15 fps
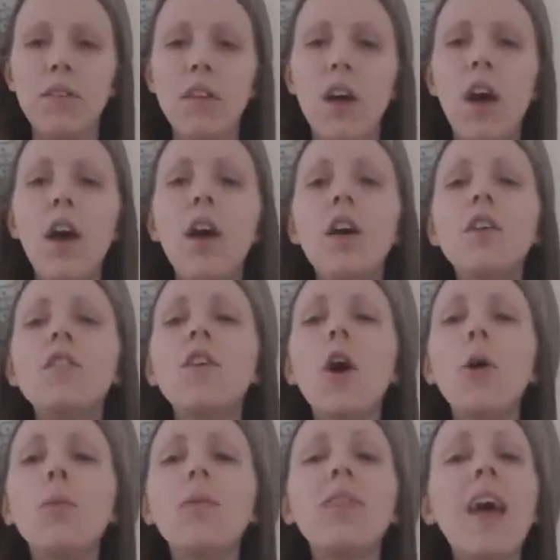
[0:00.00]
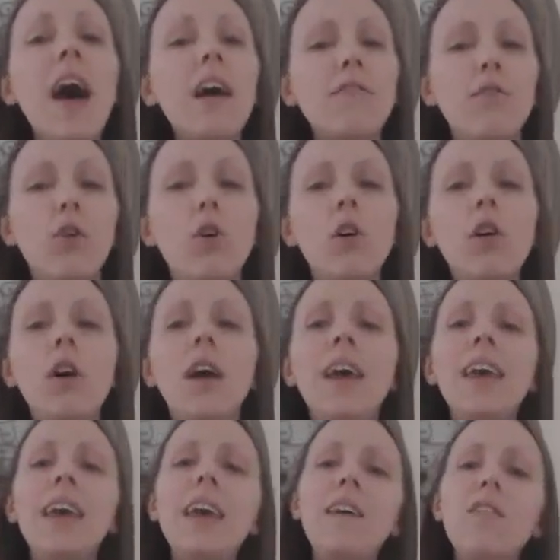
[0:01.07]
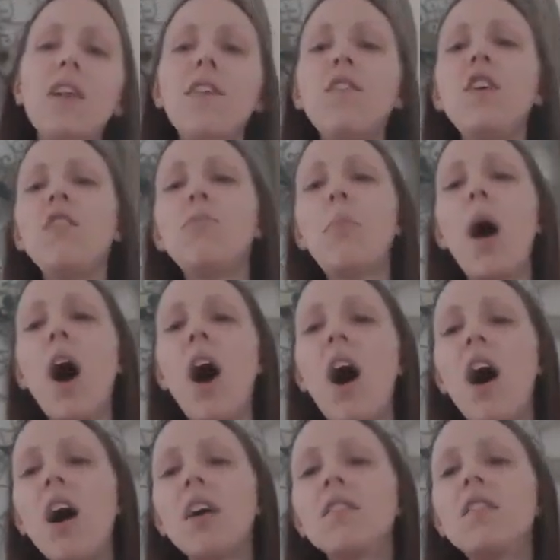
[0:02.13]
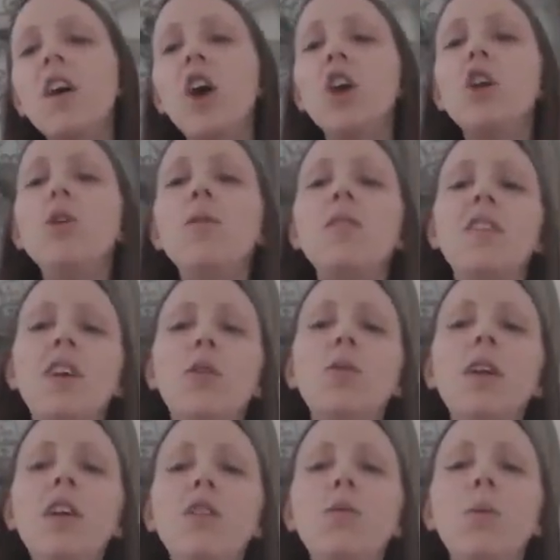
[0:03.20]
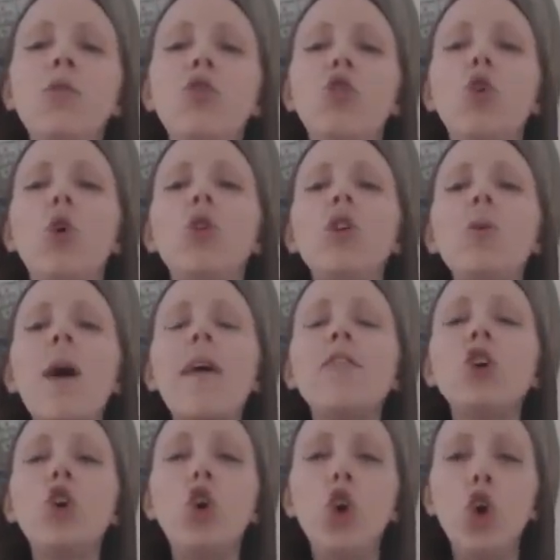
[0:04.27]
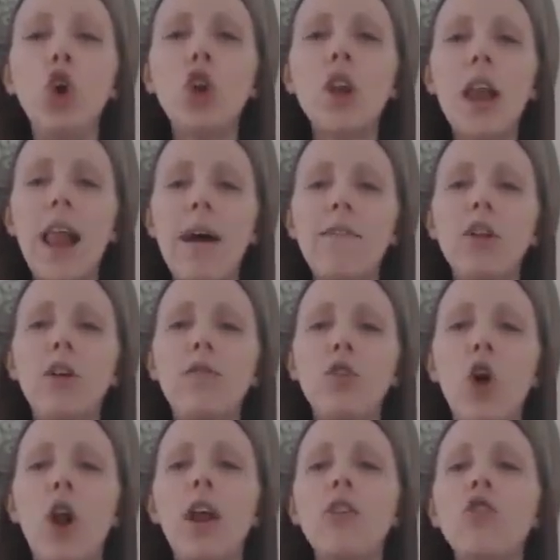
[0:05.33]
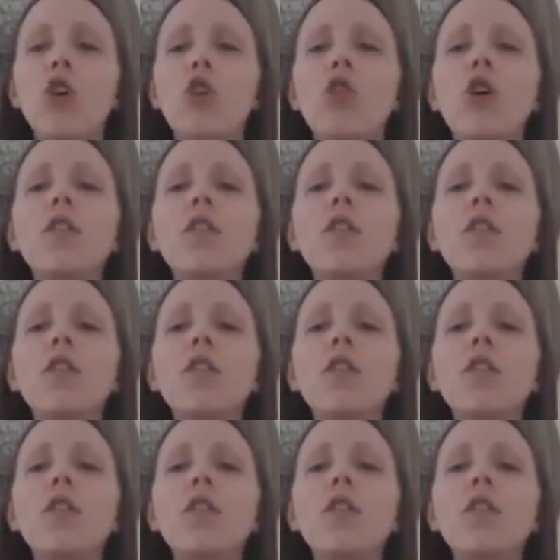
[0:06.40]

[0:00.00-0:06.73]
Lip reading: So therefore, even if you've passed, you still need to ensure that you have a good level of knowledge across the